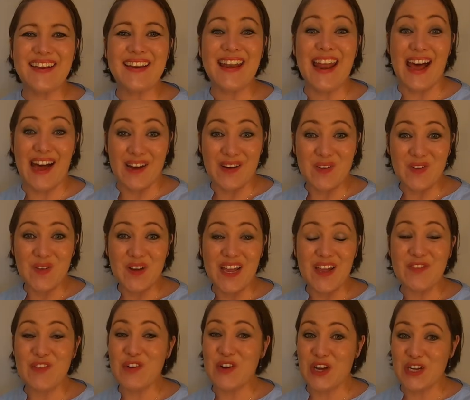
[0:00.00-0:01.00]
Now,
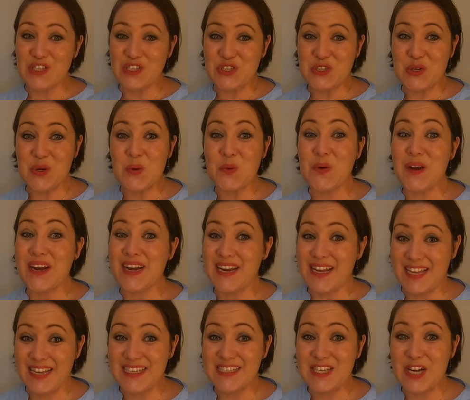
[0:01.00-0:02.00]
if you're not sure what an
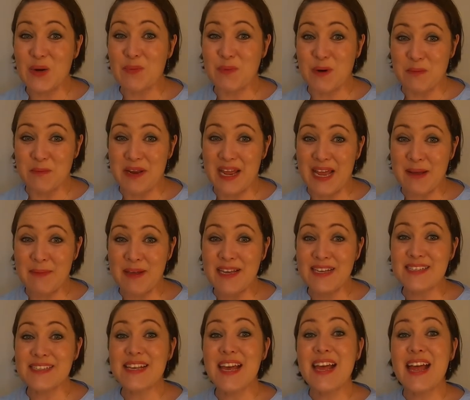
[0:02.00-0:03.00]
ESL bomb game
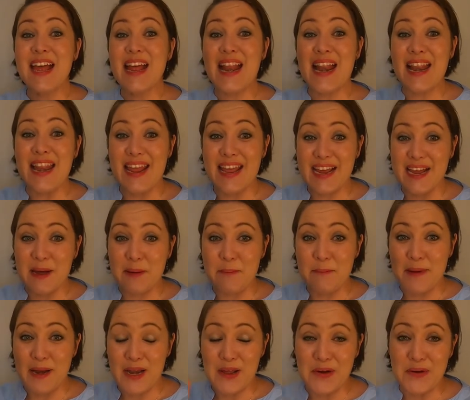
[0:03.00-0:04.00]
is, link
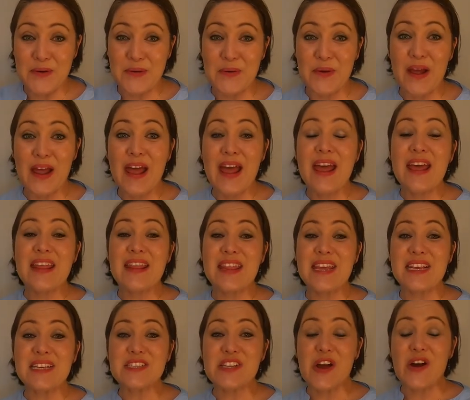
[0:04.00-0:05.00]
below.
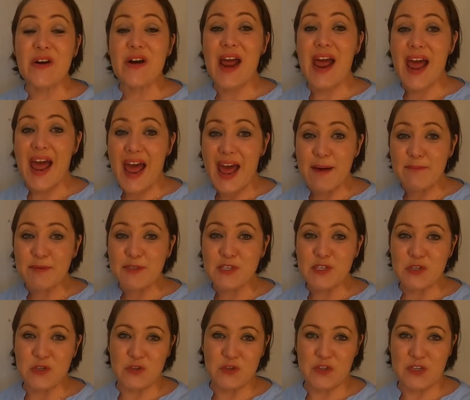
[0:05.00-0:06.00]
These are
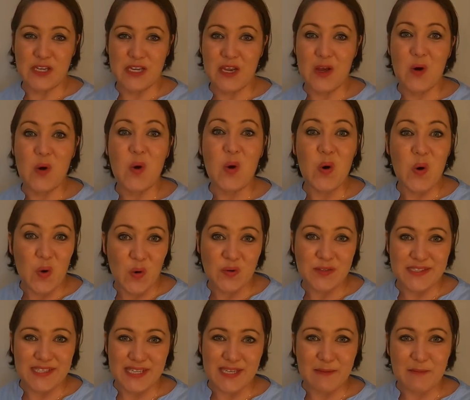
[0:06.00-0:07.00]
absolutely
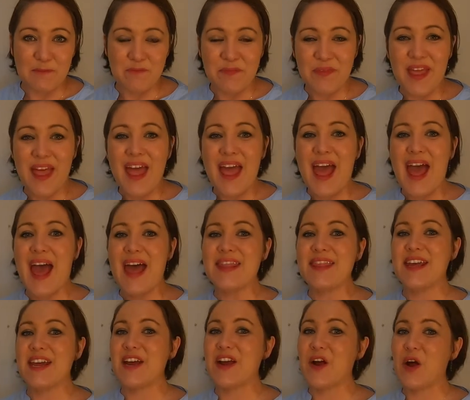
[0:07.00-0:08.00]
awesome.
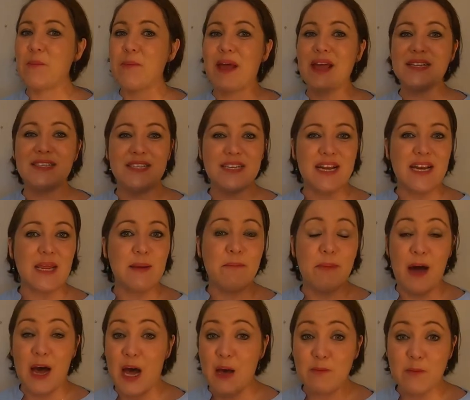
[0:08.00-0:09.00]
They are basically
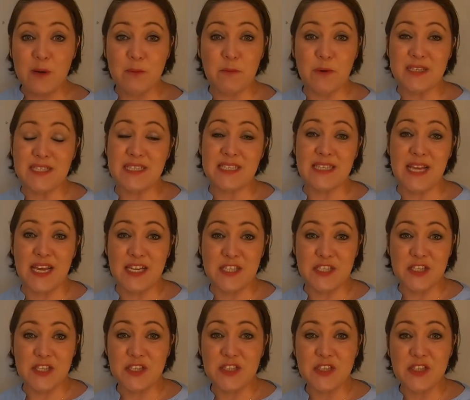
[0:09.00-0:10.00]
PowerPoint
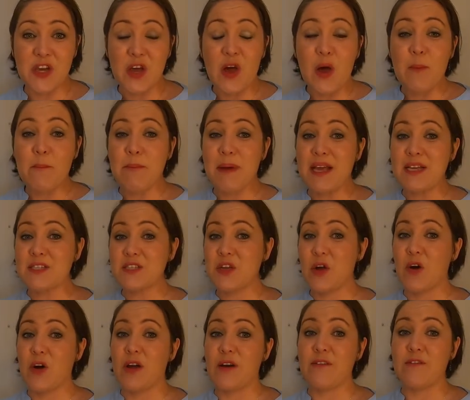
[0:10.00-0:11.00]
presentations based
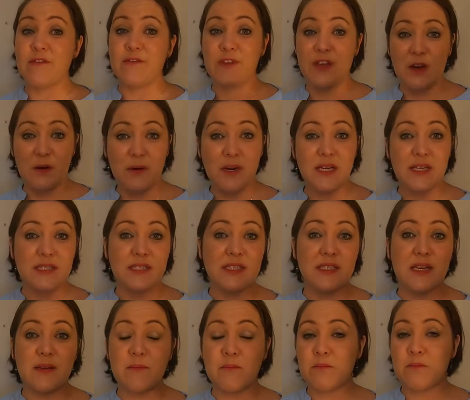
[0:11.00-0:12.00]
on
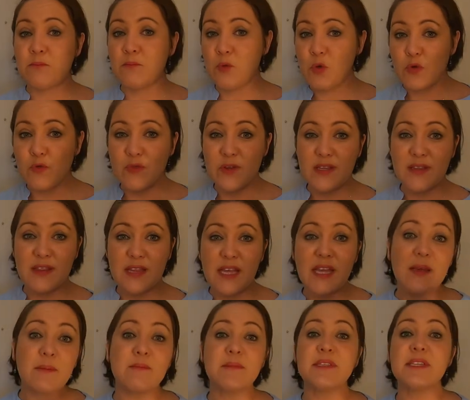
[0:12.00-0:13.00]
various movie
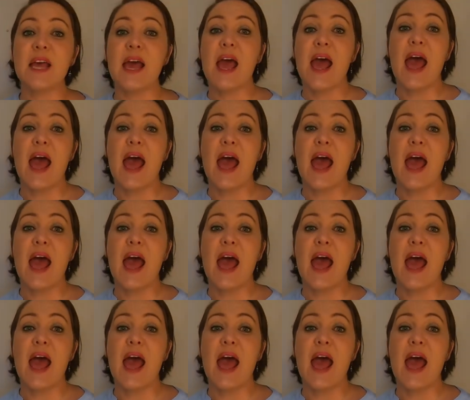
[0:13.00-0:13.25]
themes,